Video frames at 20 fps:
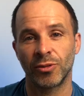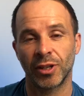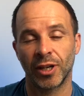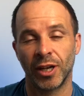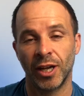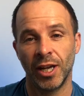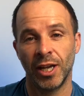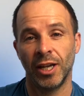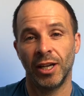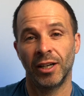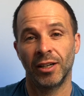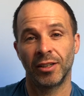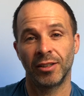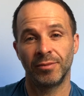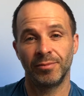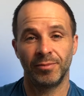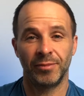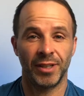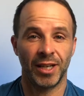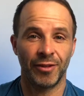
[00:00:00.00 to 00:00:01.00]
that
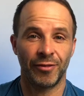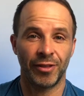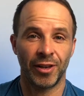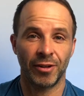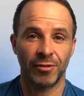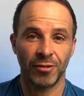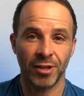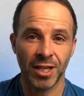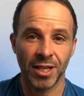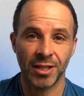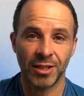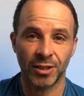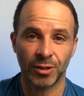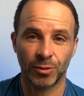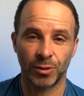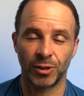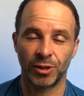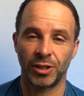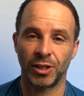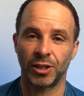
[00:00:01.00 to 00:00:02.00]
if there is
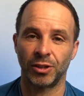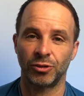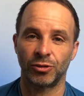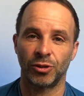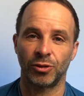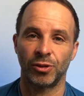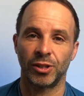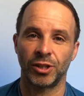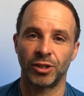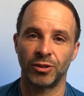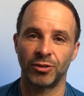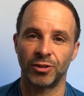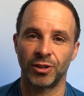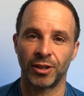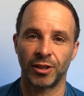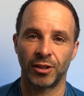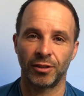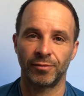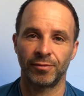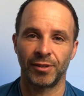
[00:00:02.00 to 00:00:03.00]
quality control issues, then
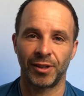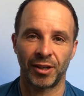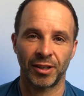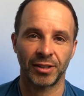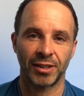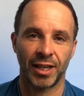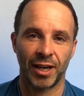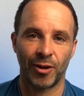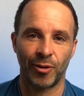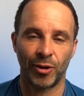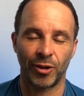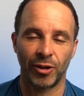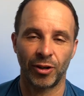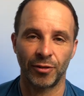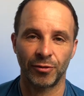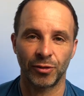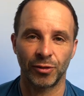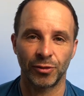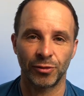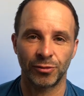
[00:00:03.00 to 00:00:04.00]
I've lucked out and
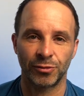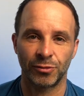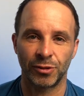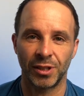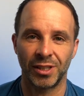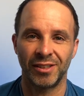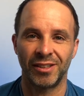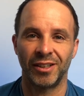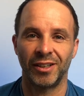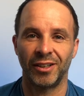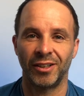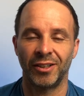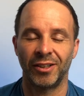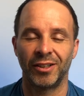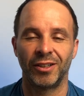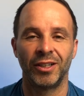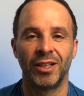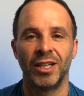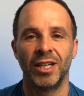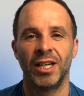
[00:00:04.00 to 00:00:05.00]
I've got three that
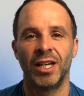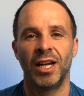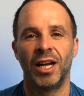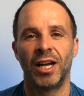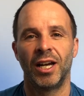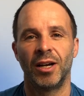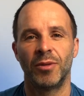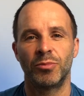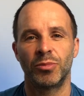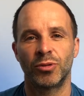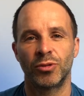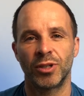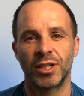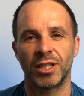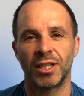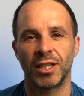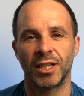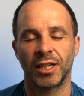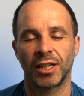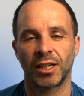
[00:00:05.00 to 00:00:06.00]
are uh,
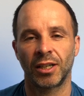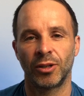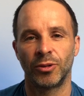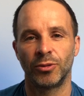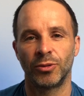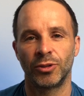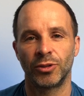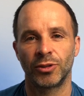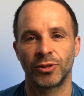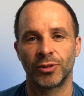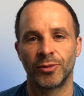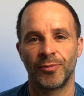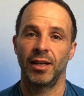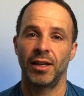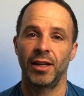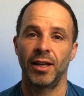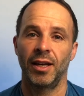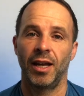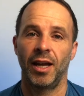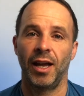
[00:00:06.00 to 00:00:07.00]
pretty close.
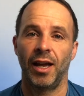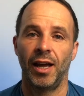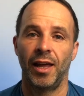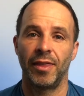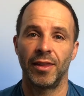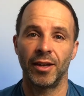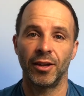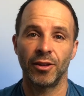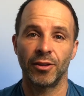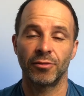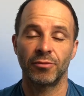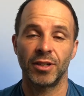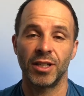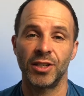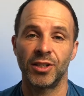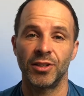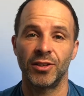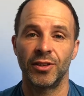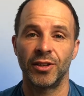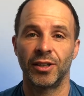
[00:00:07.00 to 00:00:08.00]
And the other
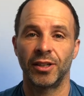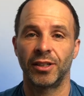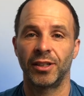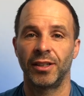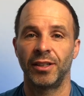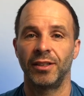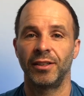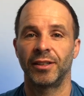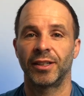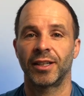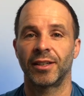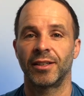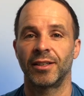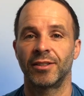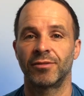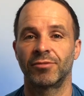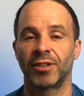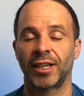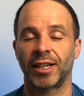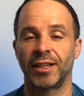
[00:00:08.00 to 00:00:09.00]
reason that I like
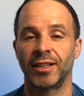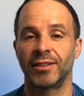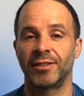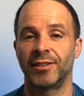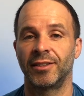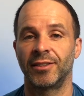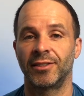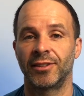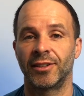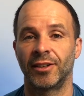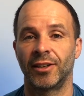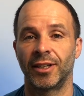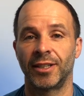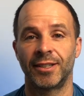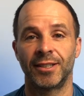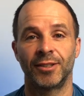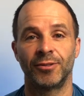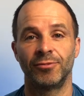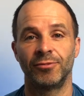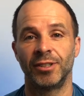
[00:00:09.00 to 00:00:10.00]
these rackets is that I
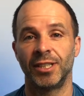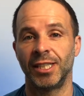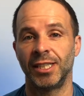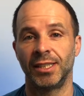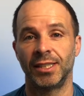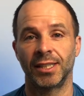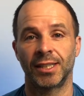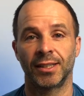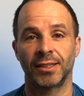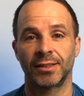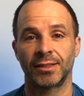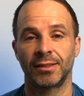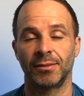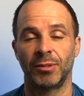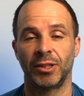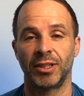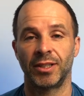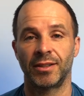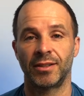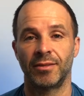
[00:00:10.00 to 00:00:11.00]
don't need to
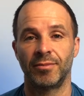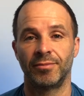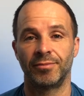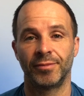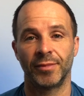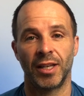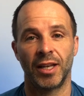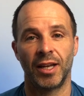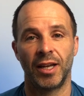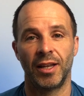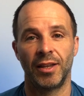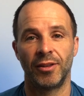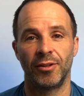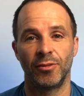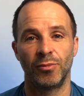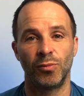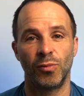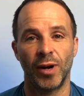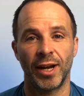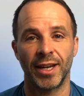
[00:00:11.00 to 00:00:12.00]
customize them. Uh, the
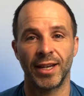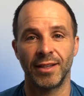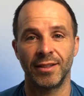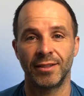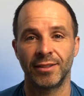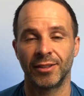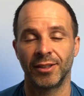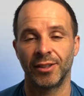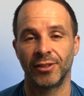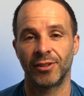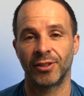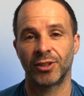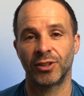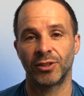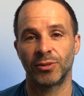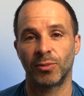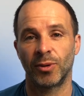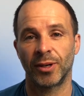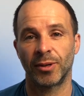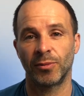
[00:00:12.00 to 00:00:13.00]
weight, the
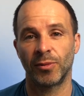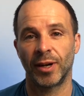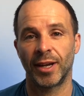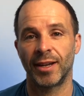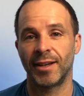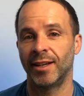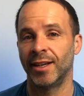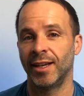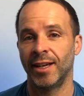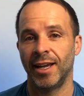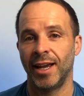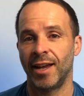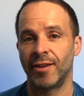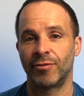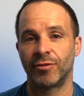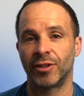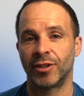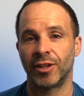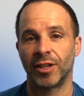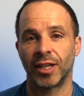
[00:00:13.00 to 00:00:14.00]
swing weight,
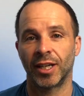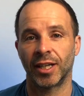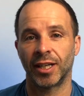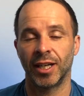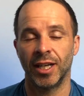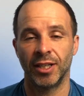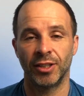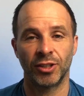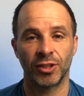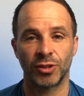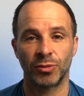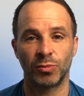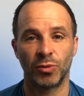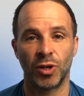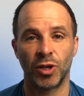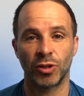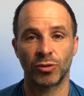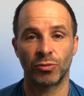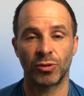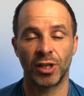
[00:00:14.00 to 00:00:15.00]
everything just
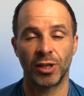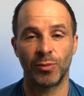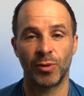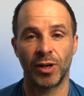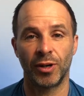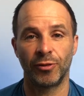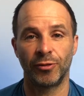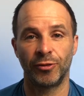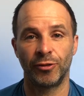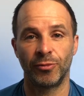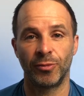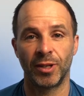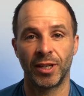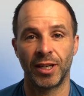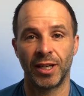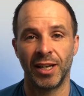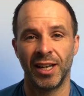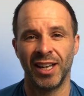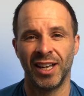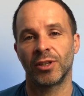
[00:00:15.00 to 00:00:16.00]
works really well for
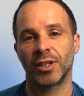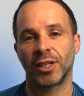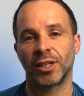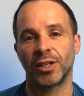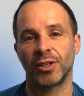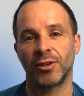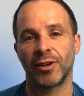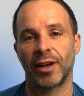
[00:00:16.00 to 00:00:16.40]
me. I think you